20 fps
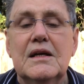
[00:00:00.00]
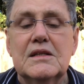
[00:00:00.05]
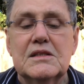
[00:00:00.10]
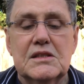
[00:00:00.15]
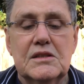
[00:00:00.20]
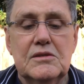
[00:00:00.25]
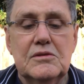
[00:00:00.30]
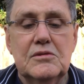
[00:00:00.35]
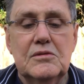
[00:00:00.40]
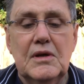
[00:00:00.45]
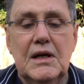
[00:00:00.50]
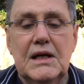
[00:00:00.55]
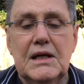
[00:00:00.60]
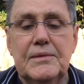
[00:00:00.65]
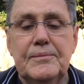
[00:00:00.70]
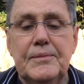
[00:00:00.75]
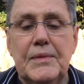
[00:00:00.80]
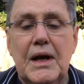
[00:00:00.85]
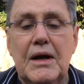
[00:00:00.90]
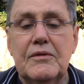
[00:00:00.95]
So,
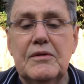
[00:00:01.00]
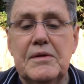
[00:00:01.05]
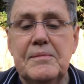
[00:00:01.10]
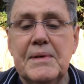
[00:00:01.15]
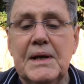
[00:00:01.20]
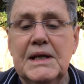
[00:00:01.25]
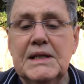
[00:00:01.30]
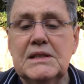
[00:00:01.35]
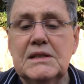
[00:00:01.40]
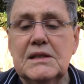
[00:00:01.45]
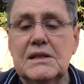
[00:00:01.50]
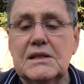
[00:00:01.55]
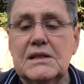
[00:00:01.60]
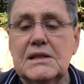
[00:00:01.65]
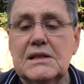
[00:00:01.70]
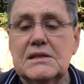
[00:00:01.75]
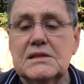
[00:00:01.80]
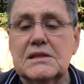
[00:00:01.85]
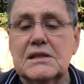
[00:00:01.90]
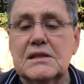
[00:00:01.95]
um, a reminder
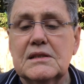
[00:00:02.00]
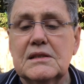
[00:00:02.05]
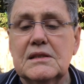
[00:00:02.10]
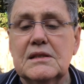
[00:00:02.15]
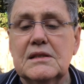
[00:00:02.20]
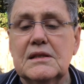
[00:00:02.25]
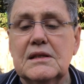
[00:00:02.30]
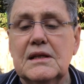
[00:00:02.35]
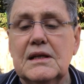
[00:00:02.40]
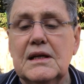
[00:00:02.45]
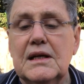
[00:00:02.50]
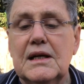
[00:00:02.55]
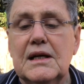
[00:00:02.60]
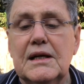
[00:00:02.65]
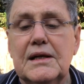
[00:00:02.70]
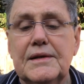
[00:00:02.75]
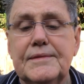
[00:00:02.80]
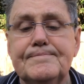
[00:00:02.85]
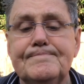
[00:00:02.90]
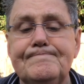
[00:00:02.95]
that
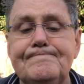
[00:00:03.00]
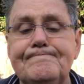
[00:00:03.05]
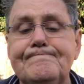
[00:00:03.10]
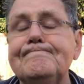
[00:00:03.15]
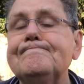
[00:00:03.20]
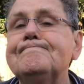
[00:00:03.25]
um,